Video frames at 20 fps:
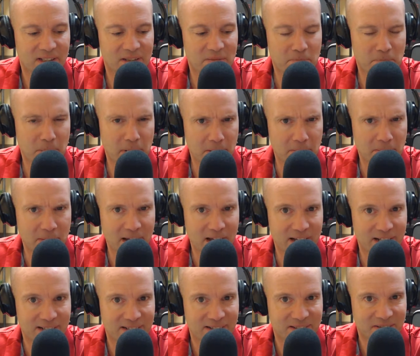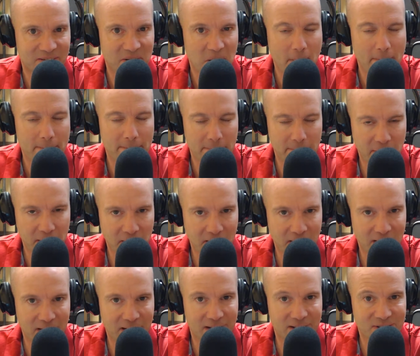Big man.
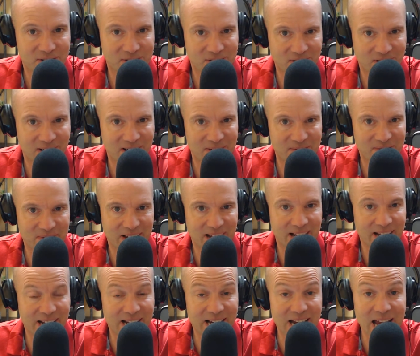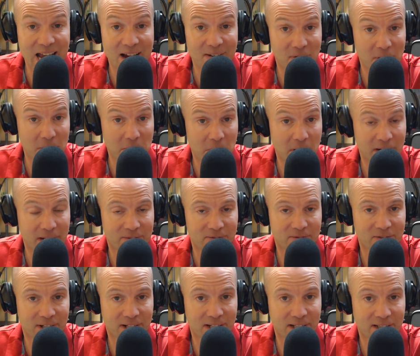Big, strong man. And everybody
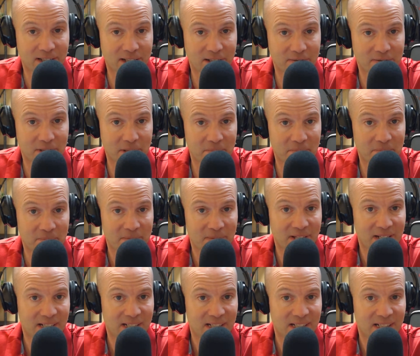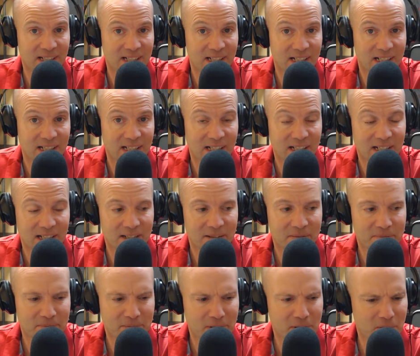freaking loved him.
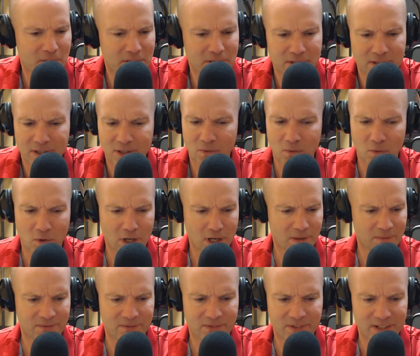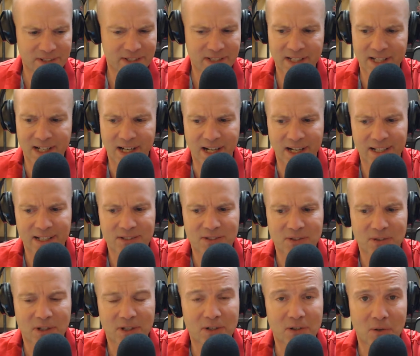He wasn't a warm, fuzzy guy,
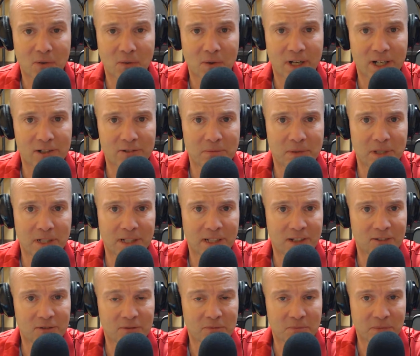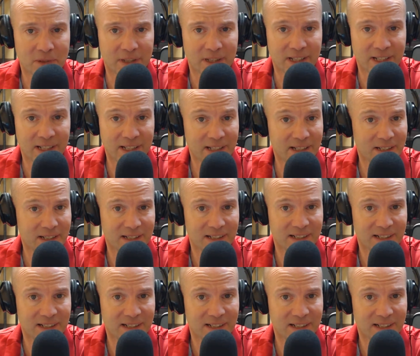so I don't know why everybody loved him, but they did.